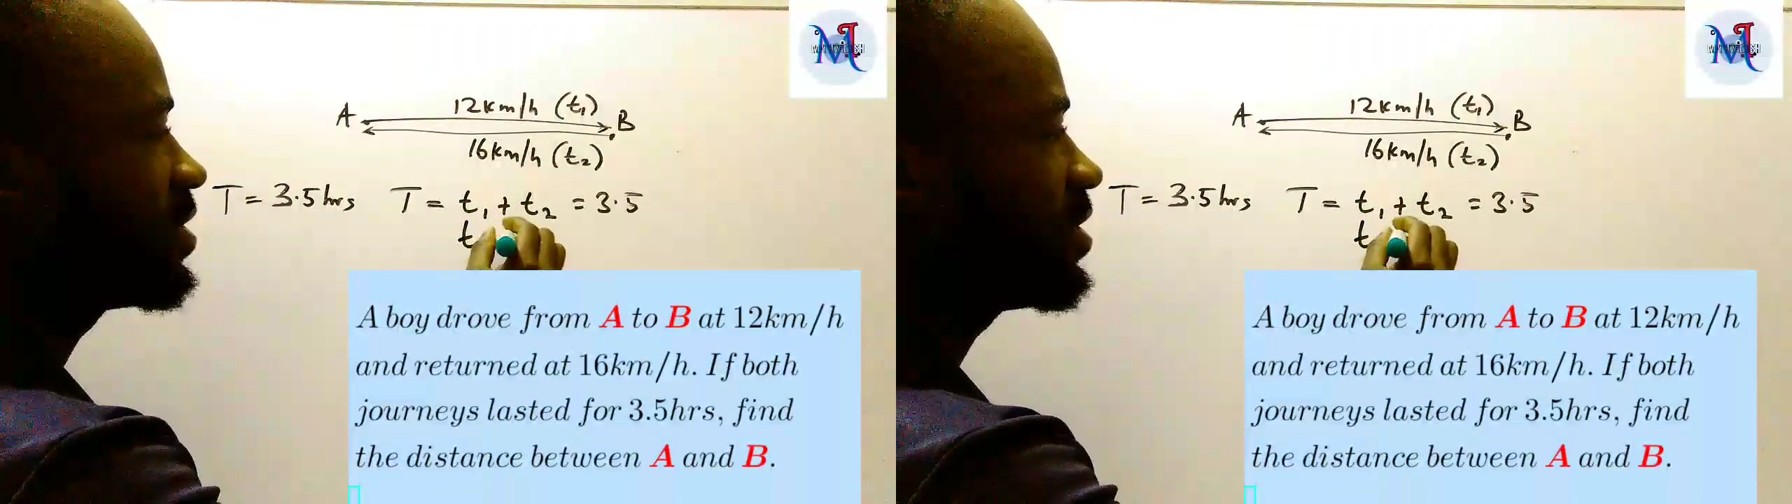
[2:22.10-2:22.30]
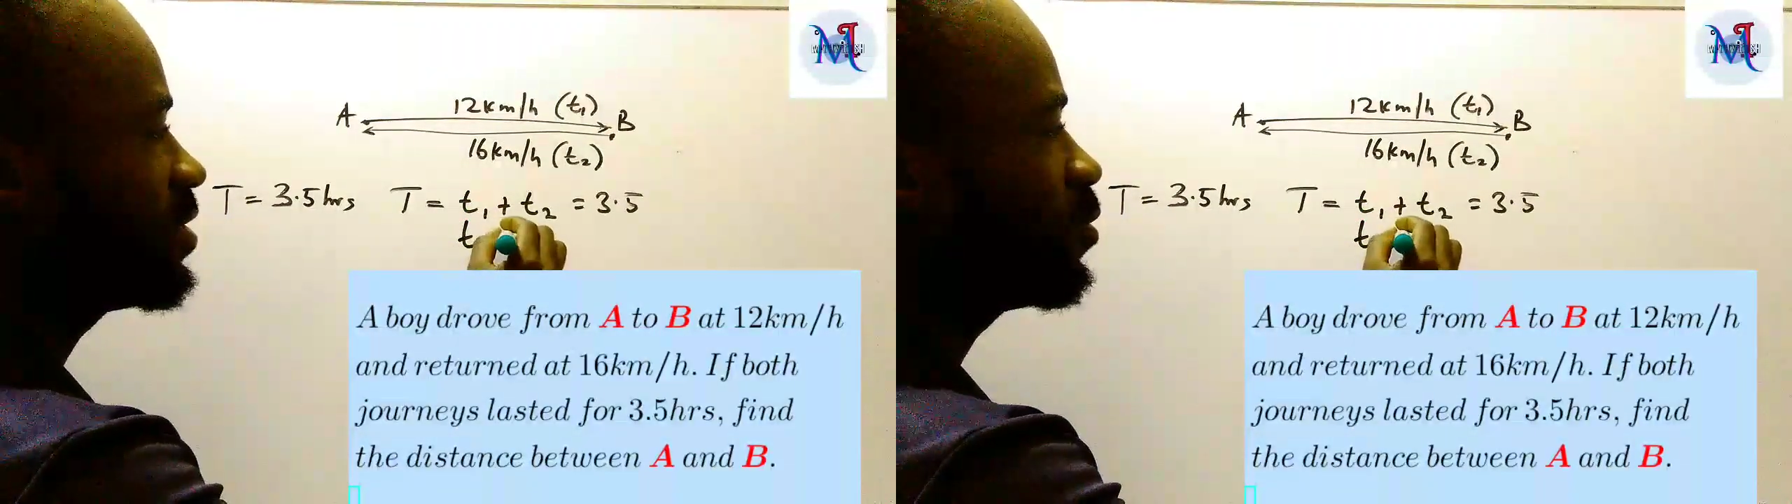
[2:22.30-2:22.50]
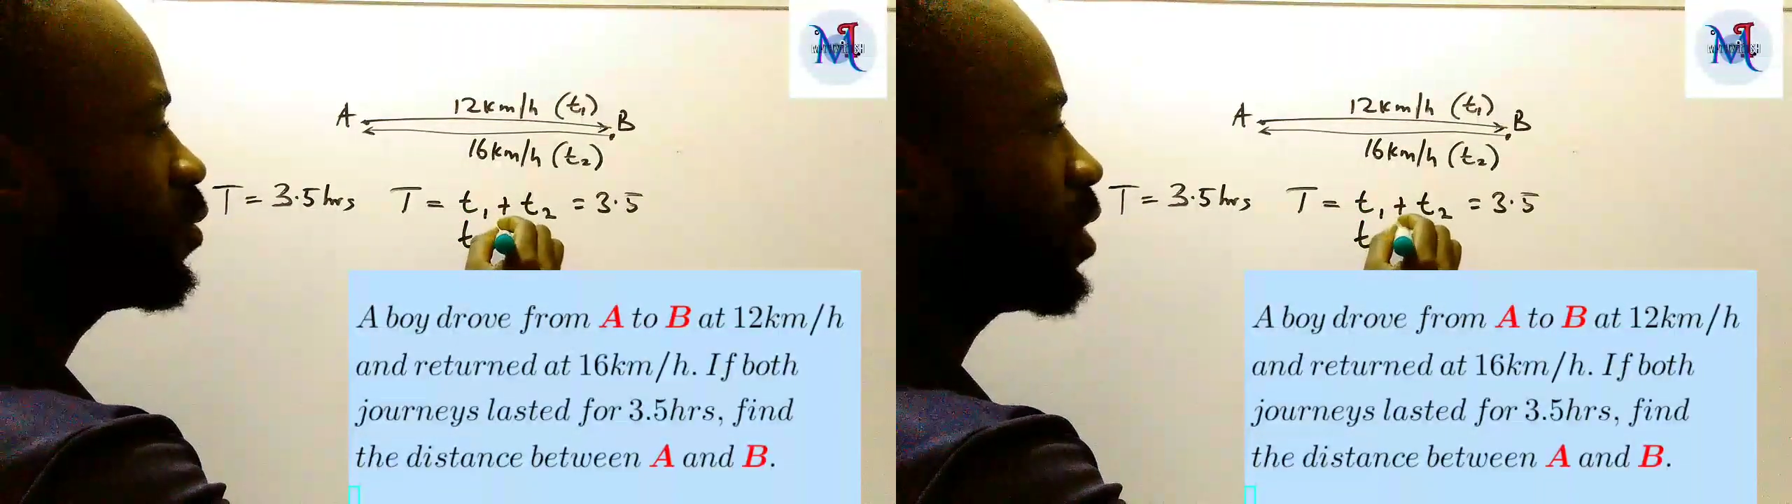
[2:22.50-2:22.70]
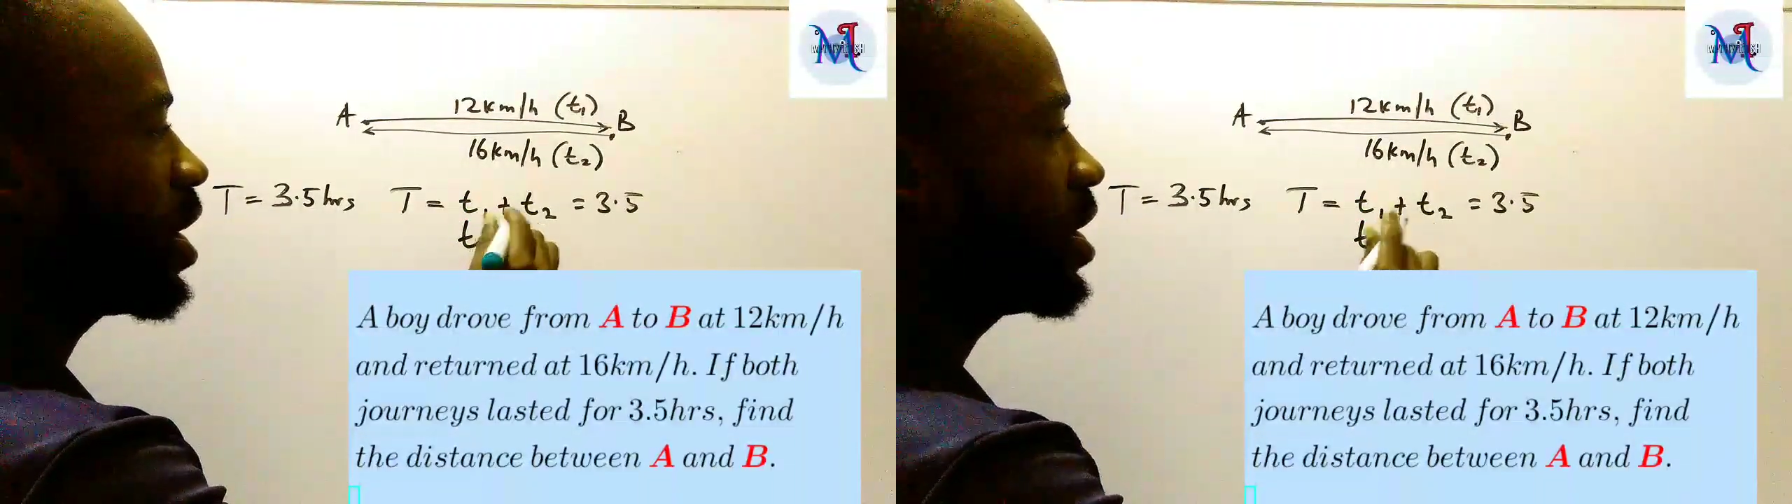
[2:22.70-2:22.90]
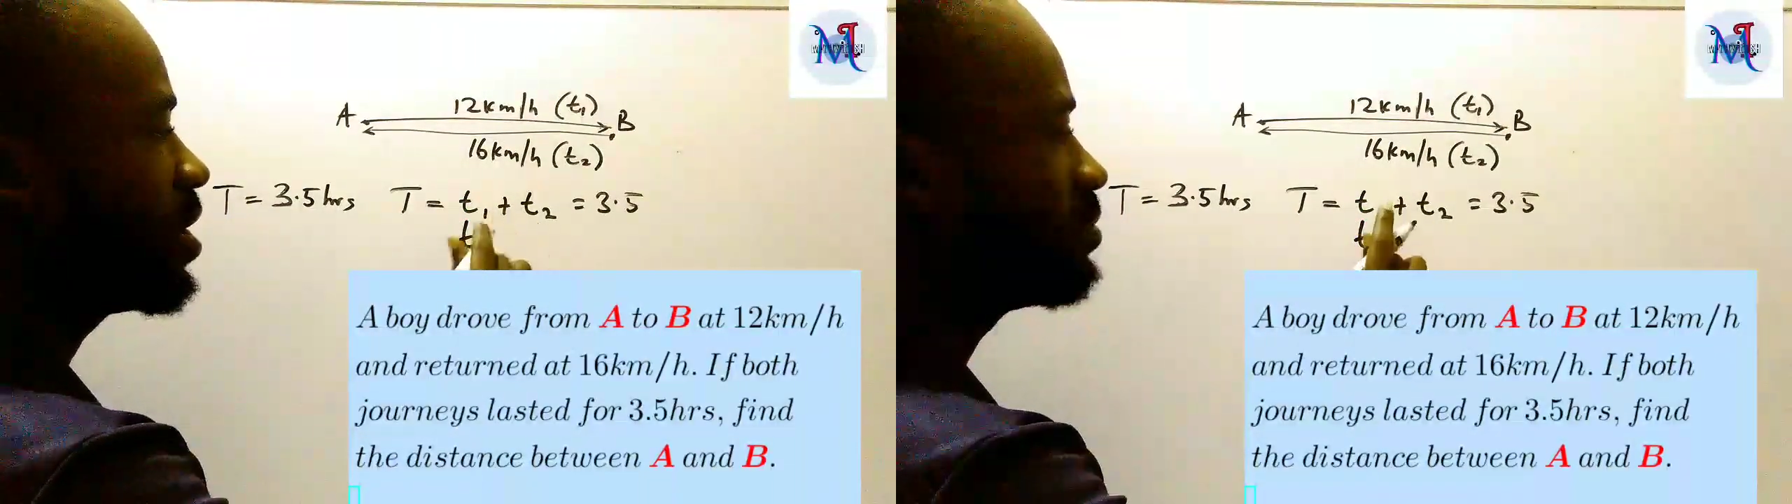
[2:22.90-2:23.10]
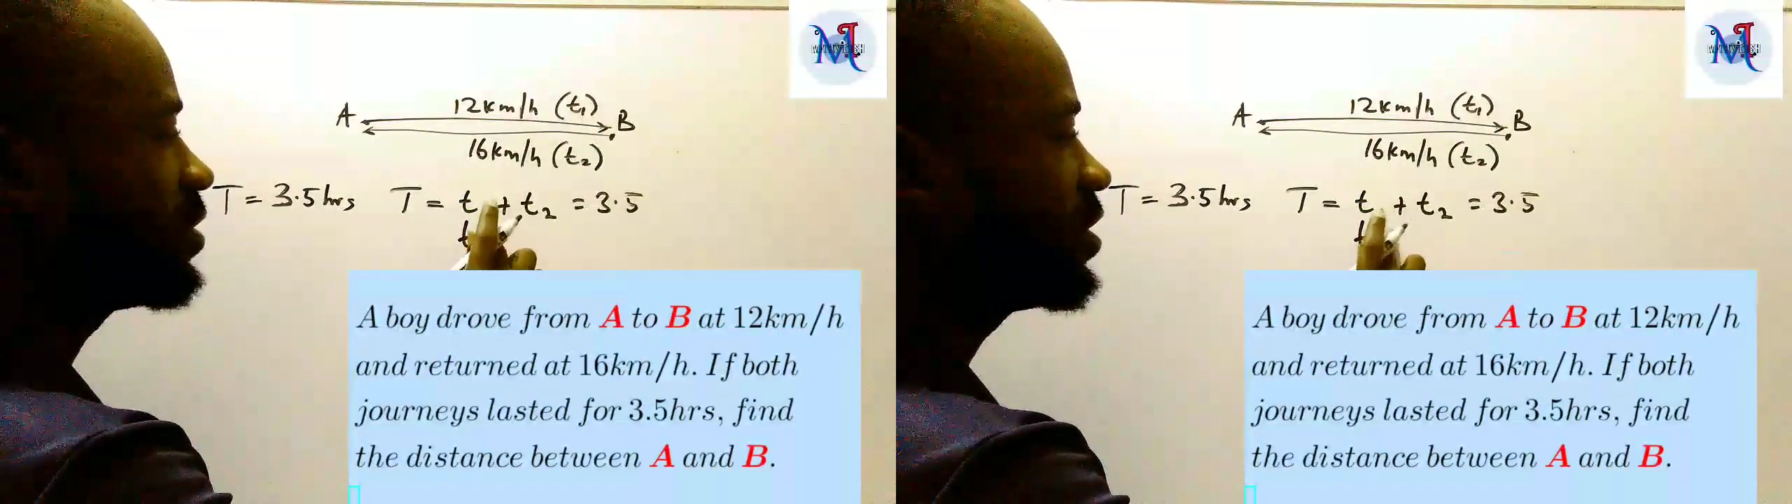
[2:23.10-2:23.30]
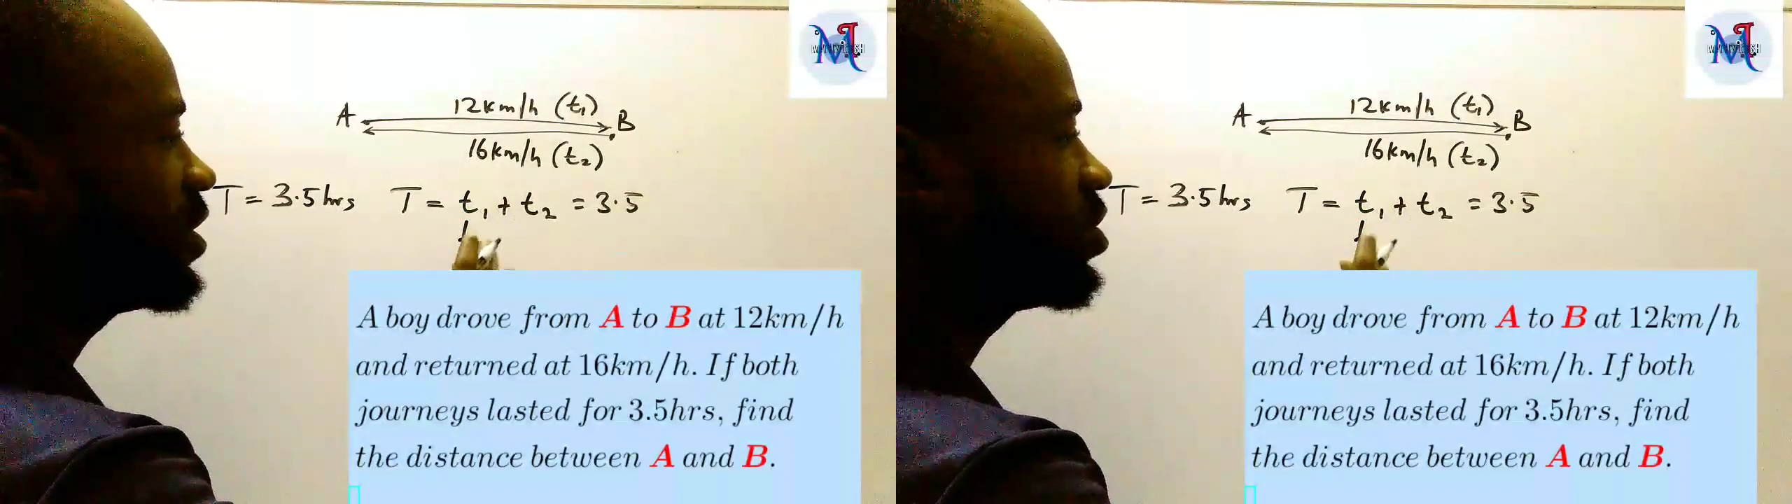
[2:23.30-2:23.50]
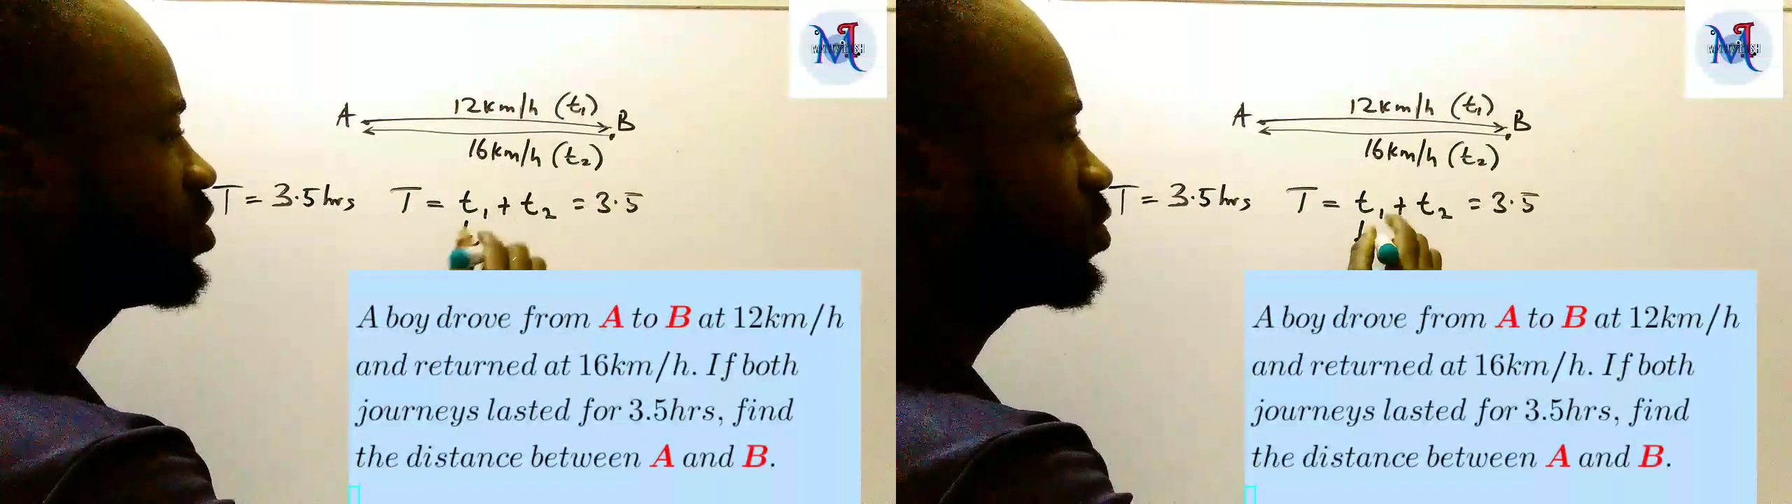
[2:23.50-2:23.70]

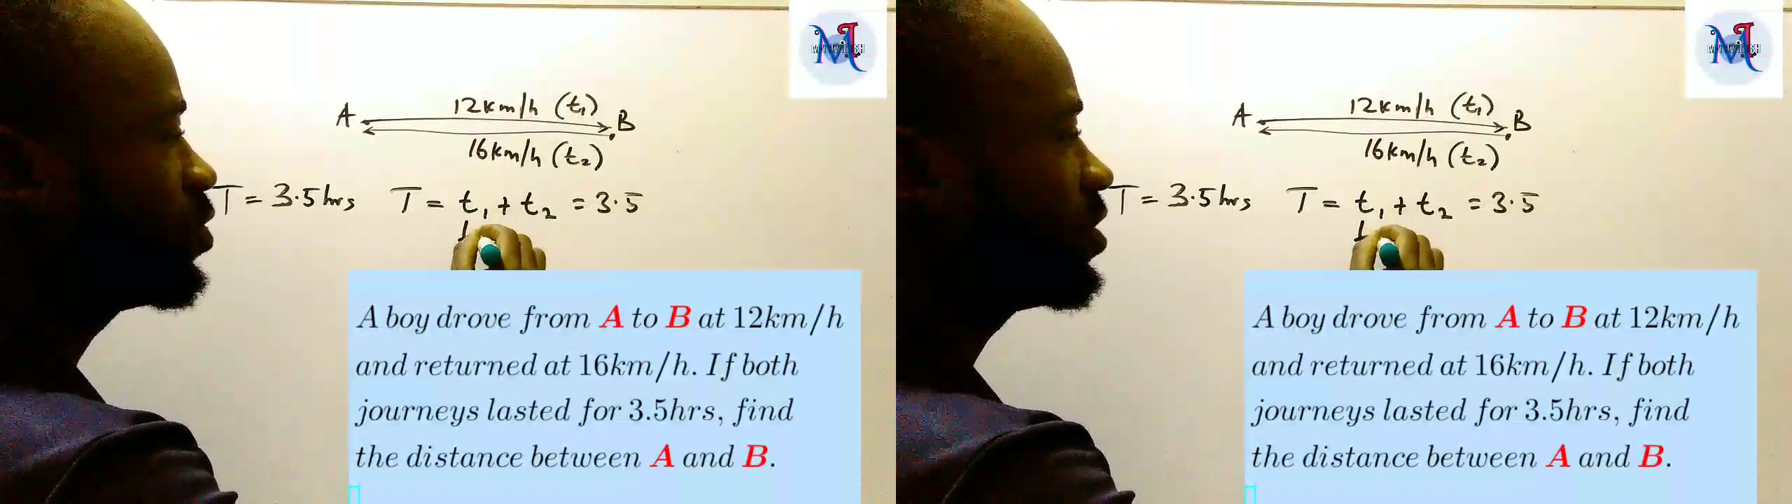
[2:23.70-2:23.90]
T2